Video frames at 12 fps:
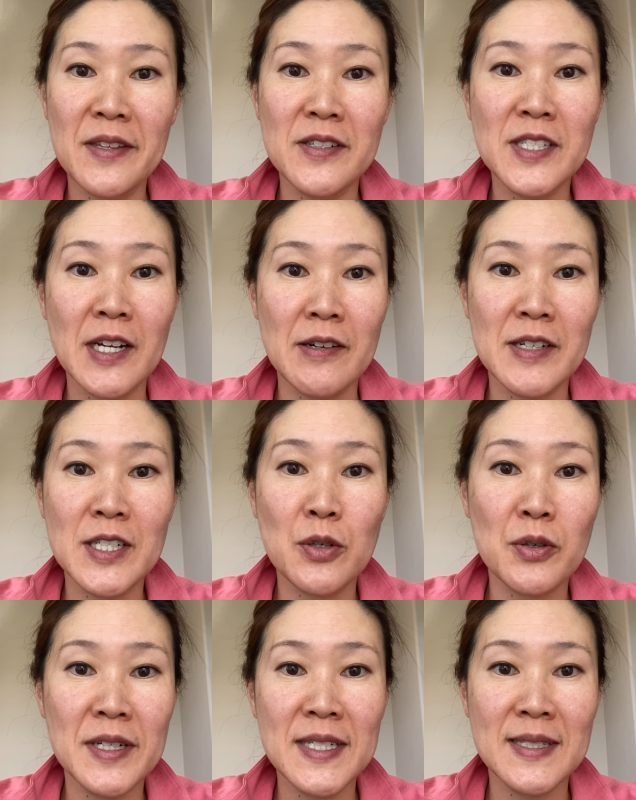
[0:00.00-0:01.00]
their
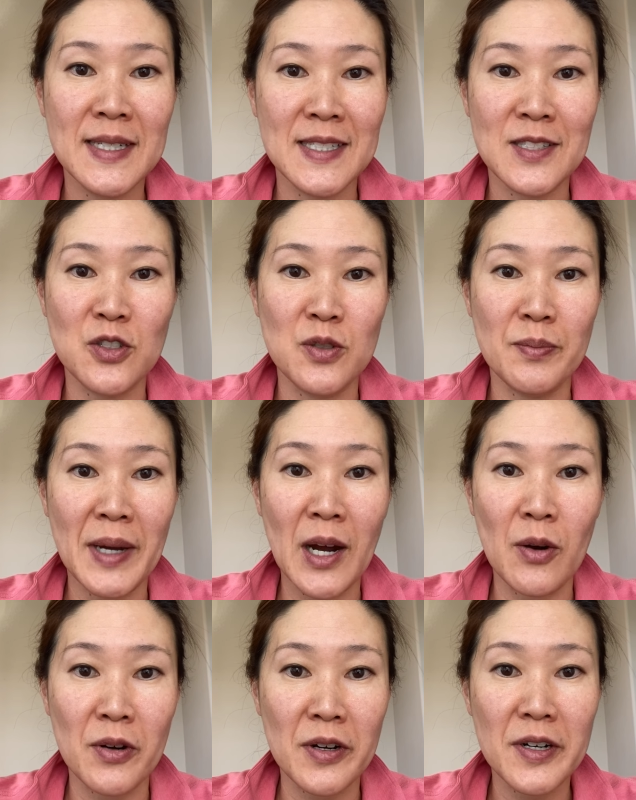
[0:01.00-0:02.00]
territories and assume
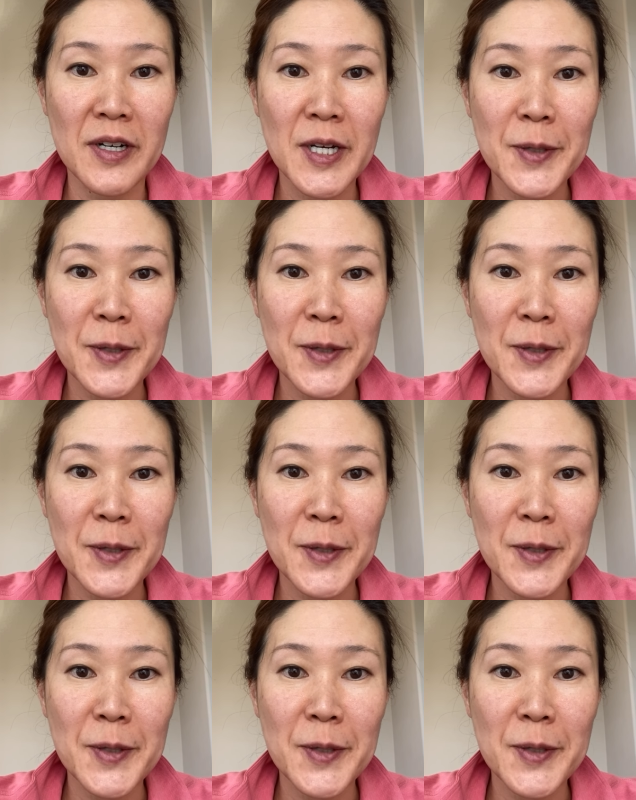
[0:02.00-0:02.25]
power.